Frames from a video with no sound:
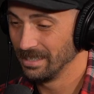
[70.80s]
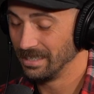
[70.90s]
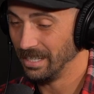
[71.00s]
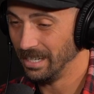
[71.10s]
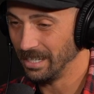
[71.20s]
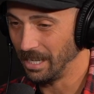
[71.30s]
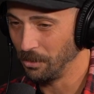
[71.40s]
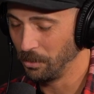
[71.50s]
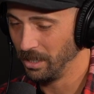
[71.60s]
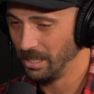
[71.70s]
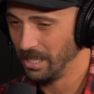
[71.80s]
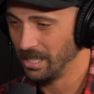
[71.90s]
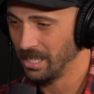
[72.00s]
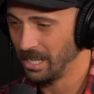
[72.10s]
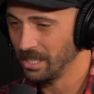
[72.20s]
Yeah, I really
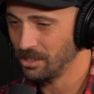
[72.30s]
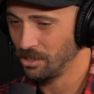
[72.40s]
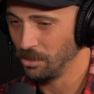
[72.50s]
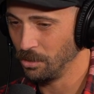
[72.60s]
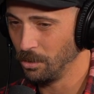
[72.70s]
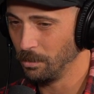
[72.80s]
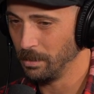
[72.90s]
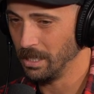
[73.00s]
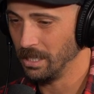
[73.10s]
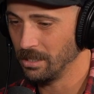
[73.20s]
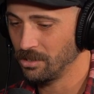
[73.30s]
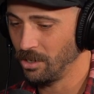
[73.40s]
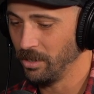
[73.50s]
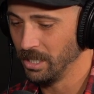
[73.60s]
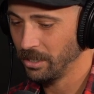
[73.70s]
get to be
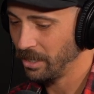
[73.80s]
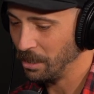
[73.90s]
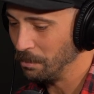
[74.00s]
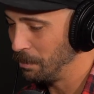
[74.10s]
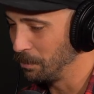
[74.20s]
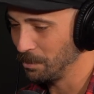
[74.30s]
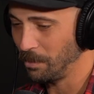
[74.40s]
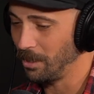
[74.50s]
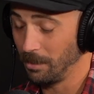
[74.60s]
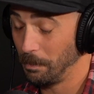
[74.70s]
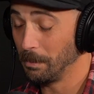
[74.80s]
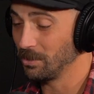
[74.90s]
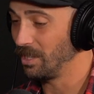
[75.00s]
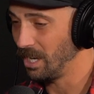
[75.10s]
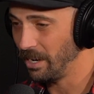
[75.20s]
so integrated in people's
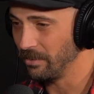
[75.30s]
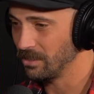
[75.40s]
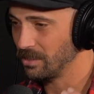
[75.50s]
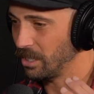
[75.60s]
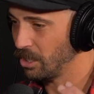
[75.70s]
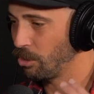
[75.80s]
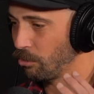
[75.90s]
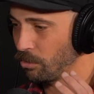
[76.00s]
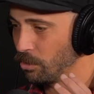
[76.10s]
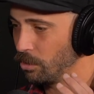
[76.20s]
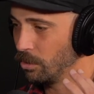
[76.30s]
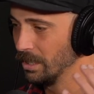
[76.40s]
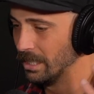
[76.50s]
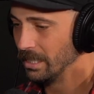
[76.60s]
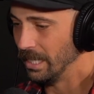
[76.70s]
people's lives, talking through
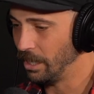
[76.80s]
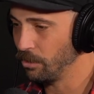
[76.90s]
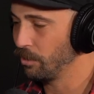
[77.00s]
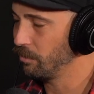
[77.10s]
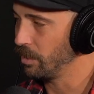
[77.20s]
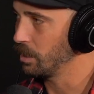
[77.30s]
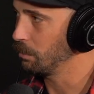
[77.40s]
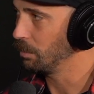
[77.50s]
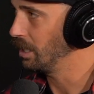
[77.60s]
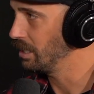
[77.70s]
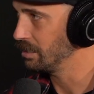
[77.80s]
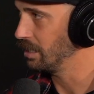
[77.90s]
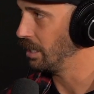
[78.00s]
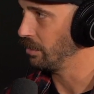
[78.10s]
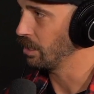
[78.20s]
how their faith applies and
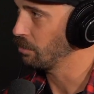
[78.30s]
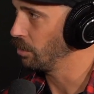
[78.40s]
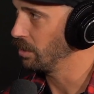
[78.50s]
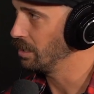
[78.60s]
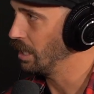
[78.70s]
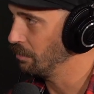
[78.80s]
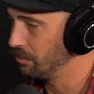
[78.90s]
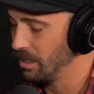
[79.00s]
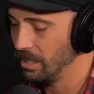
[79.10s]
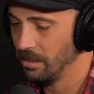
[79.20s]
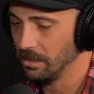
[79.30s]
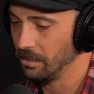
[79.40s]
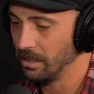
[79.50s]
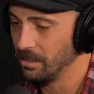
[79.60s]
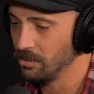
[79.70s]
how they grow in that faith.
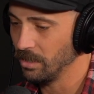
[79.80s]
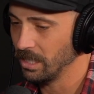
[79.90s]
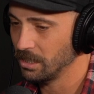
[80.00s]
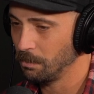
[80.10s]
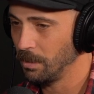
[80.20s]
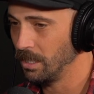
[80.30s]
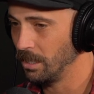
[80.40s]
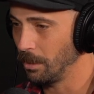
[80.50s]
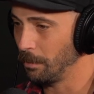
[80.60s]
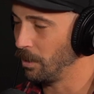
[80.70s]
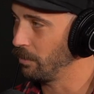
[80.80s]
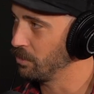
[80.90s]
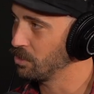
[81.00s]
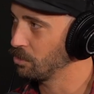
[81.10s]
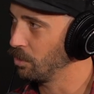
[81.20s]
And, and so I get to be a part of
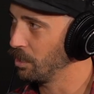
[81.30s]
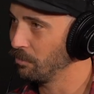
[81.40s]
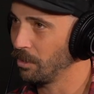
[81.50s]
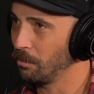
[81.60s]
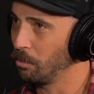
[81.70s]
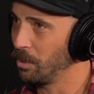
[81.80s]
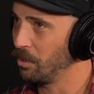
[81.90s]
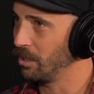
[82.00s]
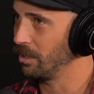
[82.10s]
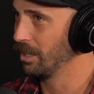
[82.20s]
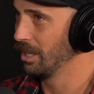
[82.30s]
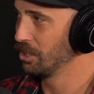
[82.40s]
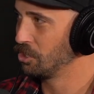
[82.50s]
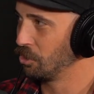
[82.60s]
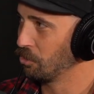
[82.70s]
their story from when they're
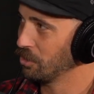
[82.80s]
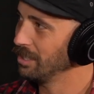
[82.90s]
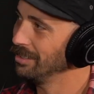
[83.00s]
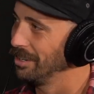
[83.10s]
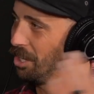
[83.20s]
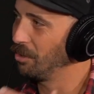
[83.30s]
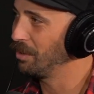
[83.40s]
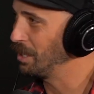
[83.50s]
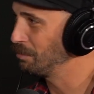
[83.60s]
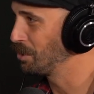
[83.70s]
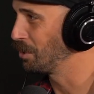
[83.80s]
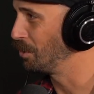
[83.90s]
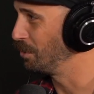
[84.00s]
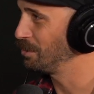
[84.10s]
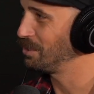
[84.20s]
children all the way up to our
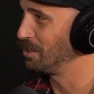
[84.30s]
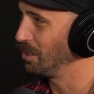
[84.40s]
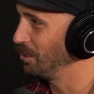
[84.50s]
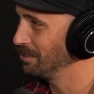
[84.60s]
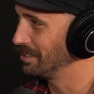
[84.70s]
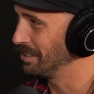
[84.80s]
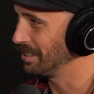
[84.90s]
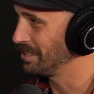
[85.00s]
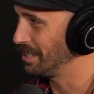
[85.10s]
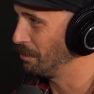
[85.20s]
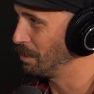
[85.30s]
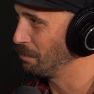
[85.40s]
oldest adult and get to help them